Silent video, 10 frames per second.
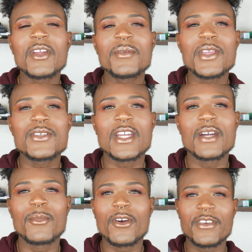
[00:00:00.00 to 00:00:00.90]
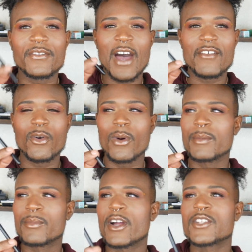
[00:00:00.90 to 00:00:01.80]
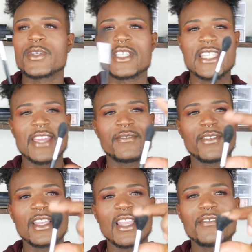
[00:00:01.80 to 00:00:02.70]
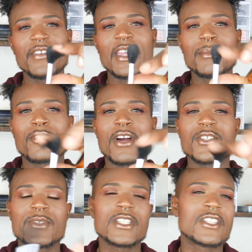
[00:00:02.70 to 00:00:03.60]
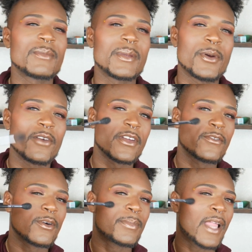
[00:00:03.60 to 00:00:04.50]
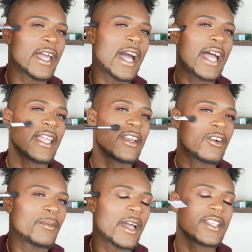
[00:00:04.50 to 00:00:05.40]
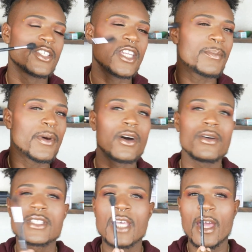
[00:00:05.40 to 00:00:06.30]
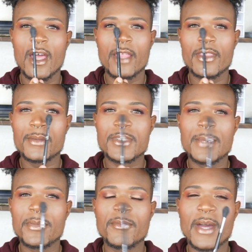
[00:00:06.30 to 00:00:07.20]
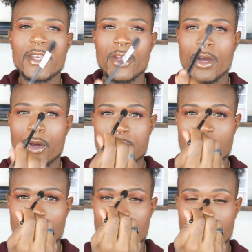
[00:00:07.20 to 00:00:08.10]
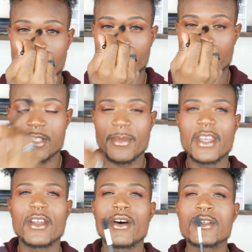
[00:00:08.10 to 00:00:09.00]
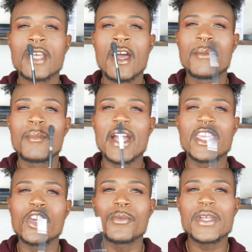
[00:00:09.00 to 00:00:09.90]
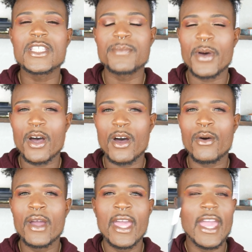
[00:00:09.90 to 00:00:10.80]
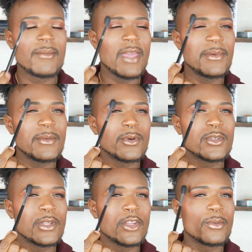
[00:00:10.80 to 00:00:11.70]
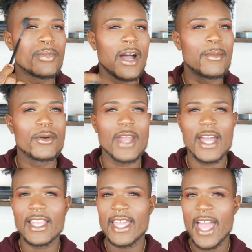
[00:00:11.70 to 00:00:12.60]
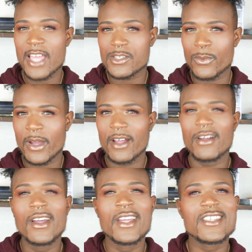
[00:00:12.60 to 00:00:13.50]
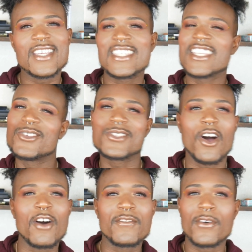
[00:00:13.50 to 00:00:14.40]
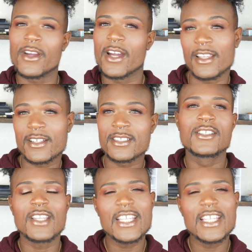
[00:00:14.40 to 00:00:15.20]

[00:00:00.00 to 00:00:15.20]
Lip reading: going to be using a Morphe 501 brush, which is a fluffy brush, which is going to be perfect for applying highlighter on my cheekbones, the tip of my nose, down the bridge of my nose, my cupid's bow, and maybe we'll do a little brow bone highlight as well, just to use all 4 colors. So